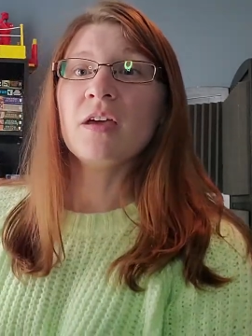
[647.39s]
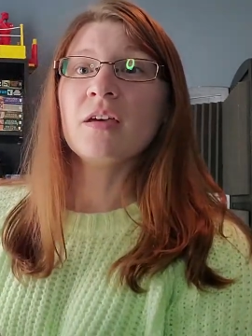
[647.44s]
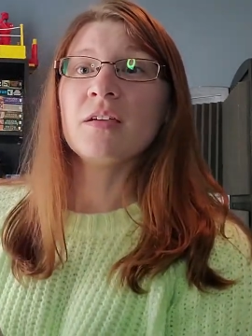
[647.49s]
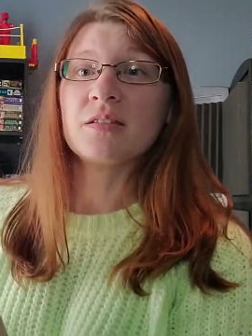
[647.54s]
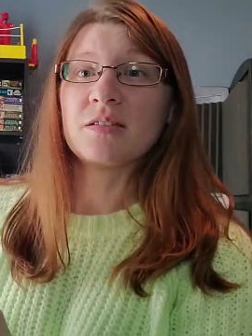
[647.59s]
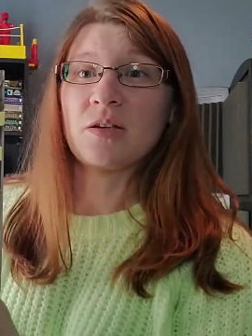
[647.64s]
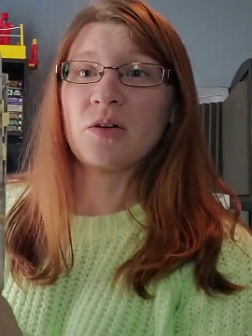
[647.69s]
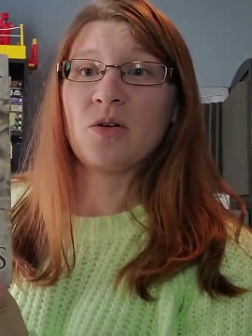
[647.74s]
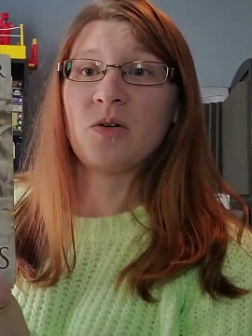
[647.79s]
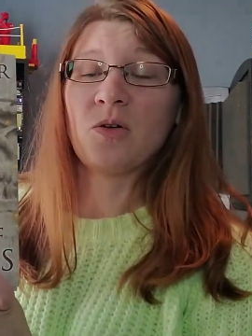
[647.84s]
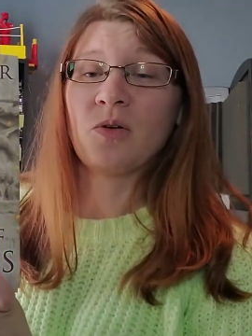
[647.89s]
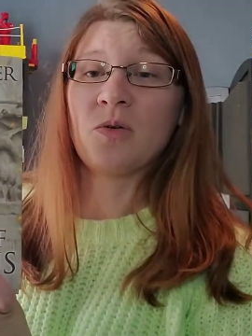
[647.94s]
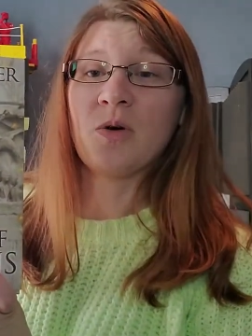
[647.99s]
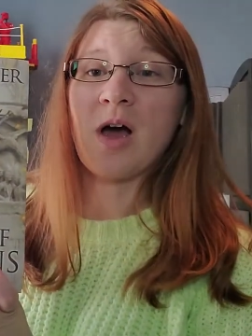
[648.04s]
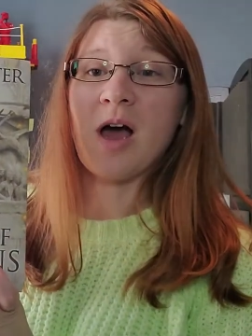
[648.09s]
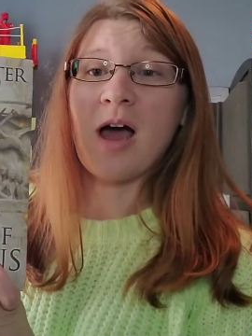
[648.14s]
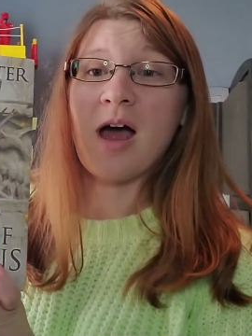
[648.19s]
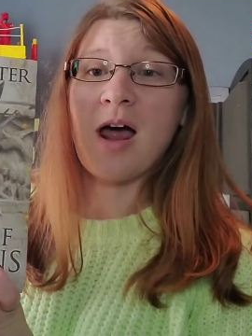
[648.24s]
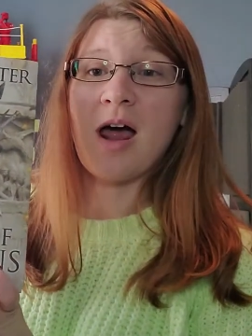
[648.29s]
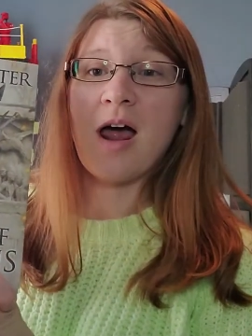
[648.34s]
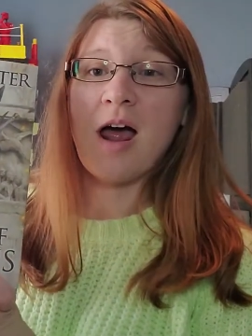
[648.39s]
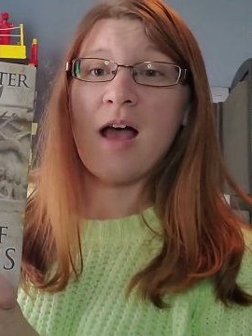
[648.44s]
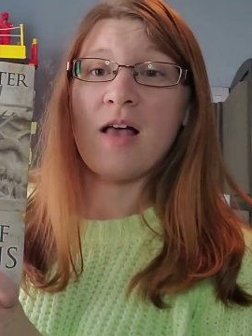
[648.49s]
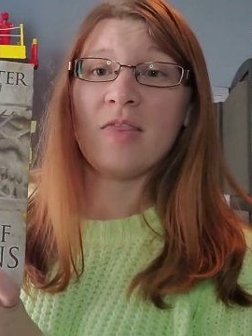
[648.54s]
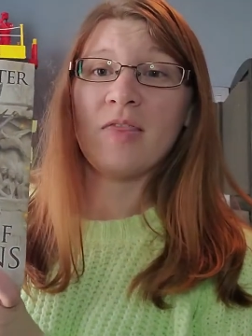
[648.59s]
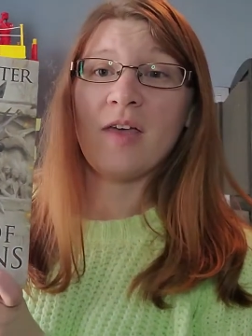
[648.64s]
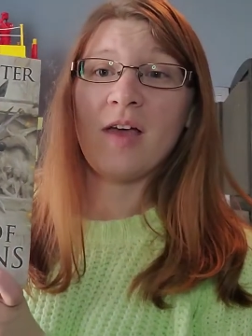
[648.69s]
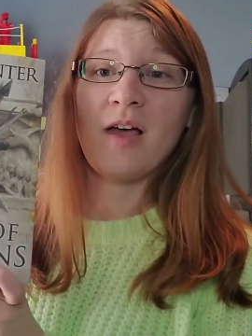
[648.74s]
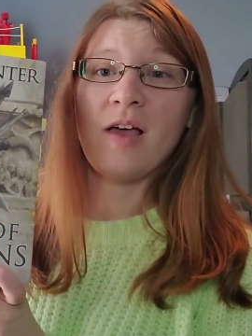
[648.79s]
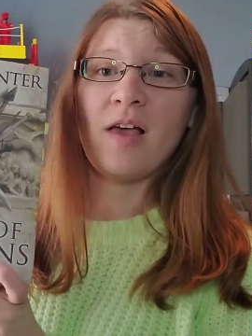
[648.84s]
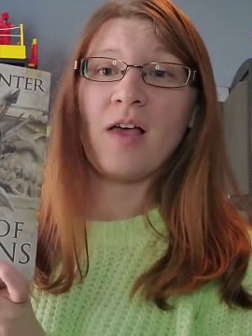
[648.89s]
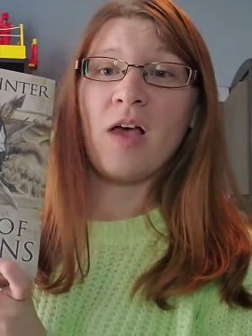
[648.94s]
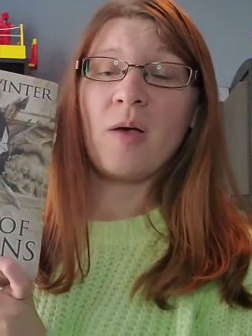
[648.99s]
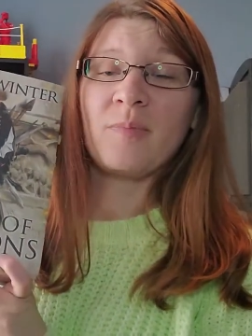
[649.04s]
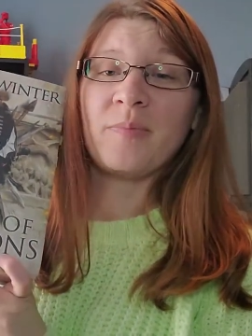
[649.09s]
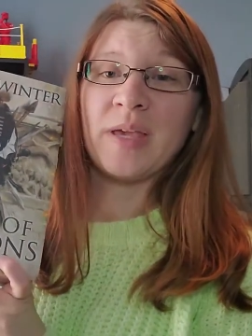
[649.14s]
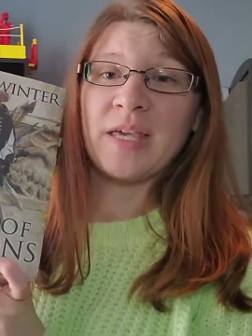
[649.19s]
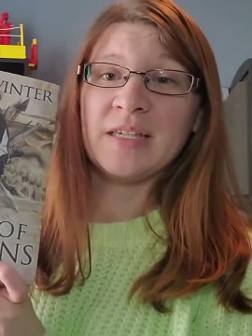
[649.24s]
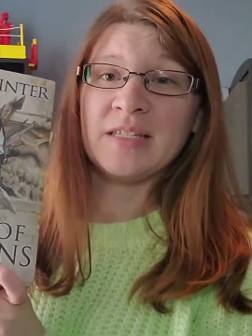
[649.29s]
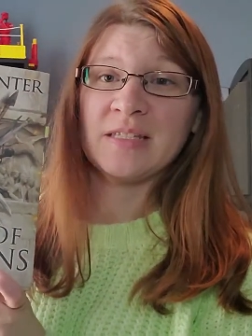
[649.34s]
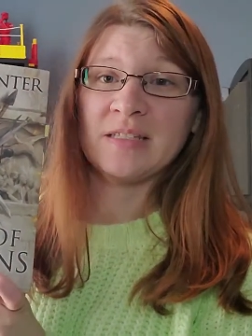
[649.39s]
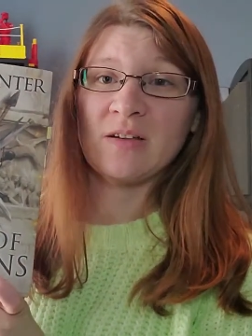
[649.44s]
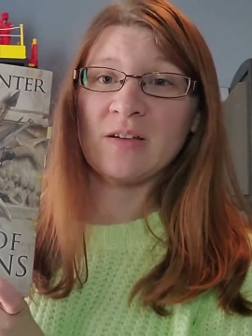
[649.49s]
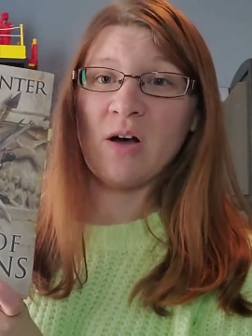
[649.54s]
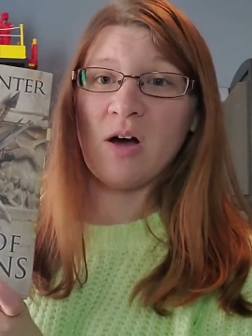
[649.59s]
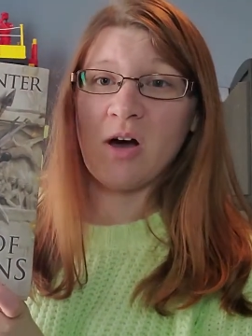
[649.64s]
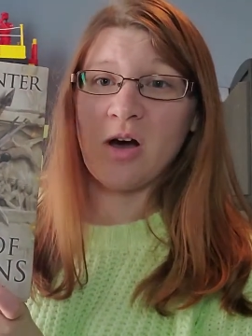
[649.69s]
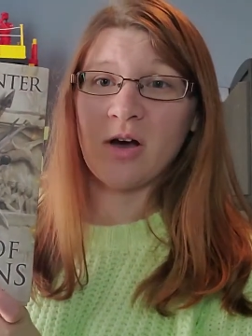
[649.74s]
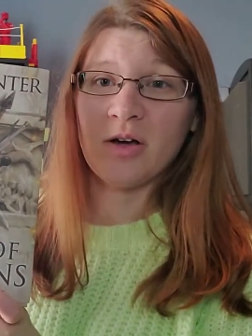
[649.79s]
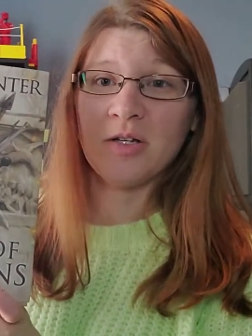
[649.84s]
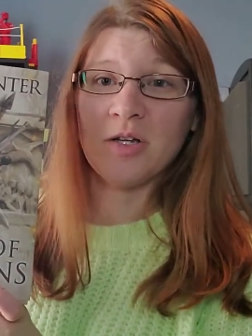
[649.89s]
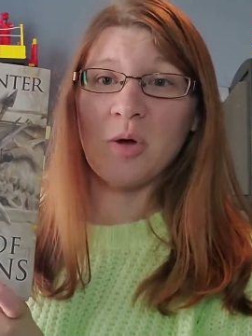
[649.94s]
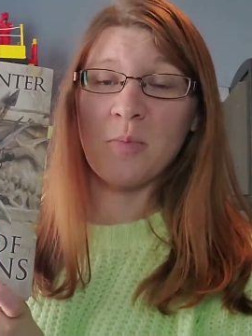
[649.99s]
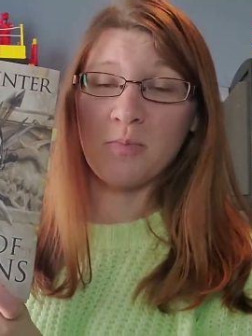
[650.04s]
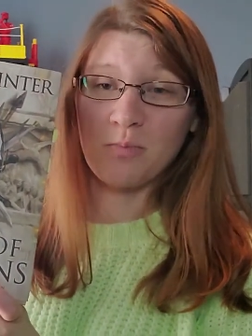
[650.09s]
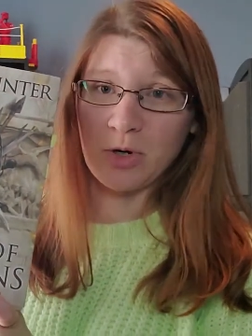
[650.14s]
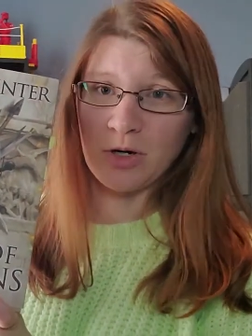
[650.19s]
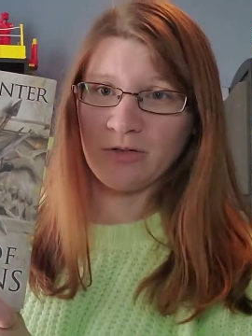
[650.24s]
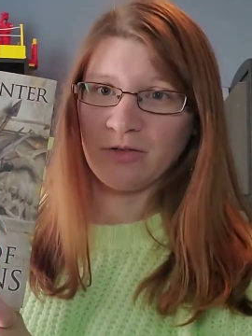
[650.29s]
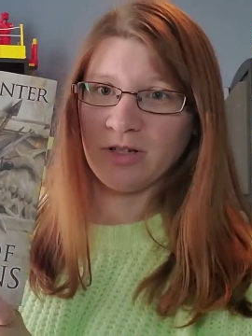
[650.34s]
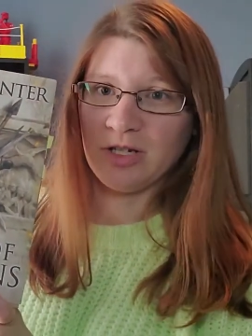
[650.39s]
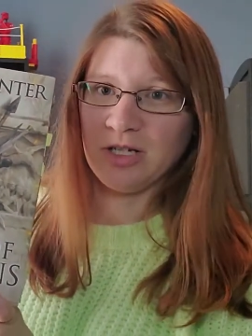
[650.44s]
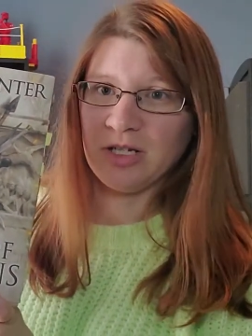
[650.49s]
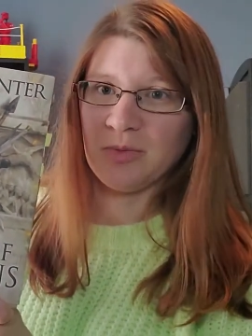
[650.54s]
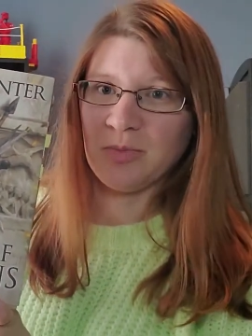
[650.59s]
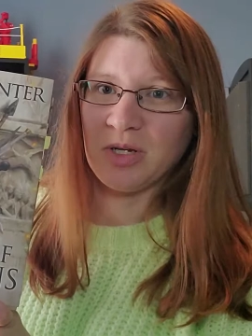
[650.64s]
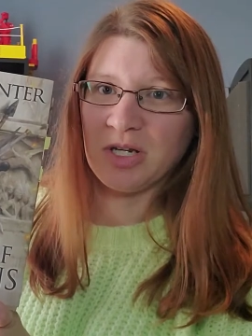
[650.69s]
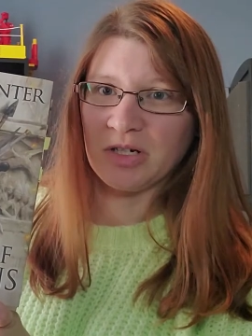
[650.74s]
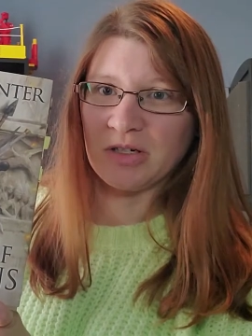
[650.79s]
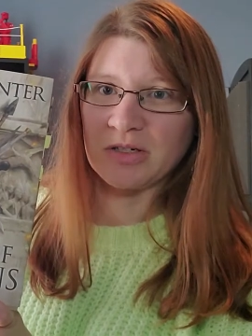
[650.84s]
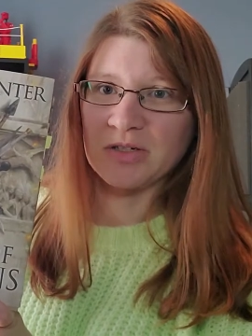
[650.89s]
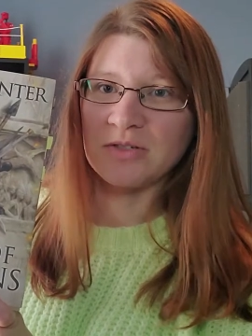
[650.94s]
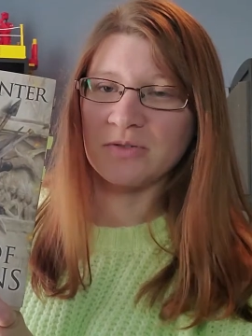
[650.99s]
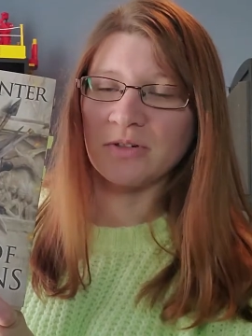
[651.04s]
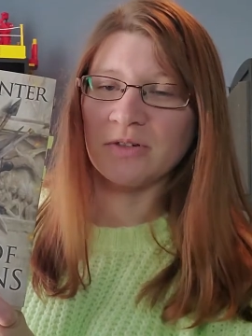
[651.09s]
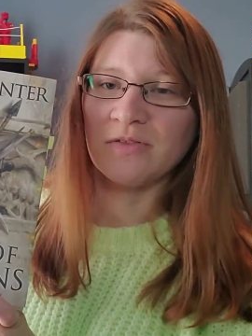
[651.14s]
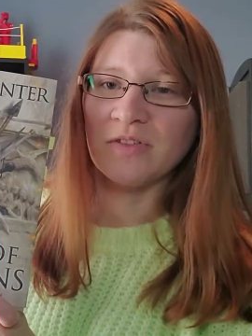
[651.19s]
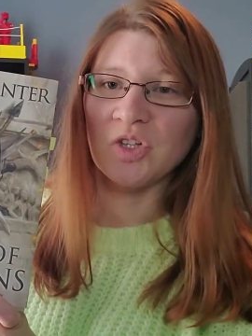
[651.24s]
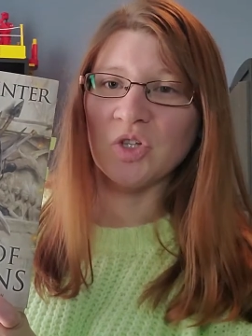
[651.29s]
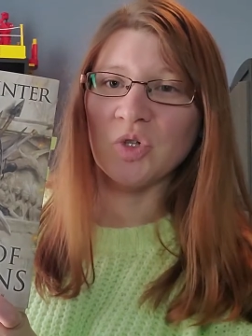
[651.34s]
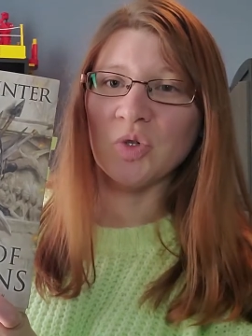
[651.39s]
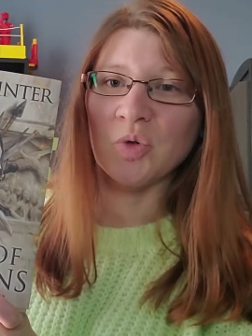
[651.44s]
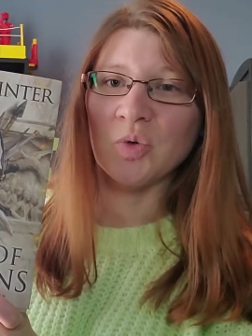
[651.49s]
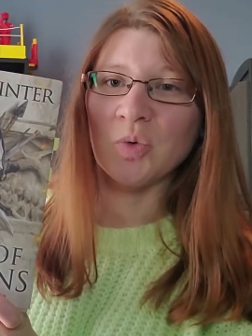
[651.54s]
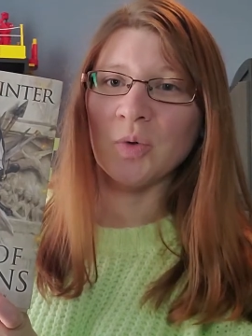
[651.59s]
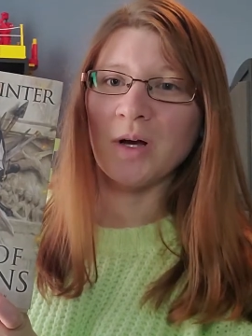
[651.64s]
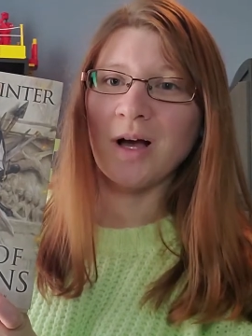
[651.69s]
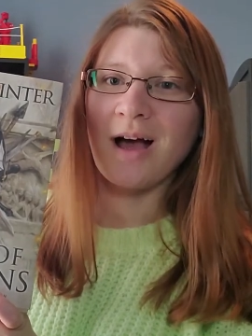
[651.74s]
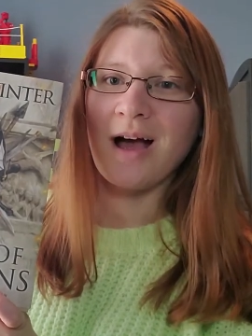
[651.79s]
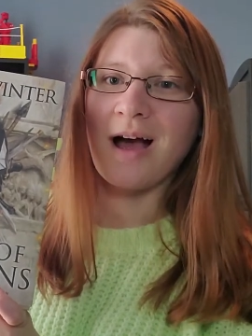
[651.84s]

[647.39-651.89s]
So based on Merphy Napier's review,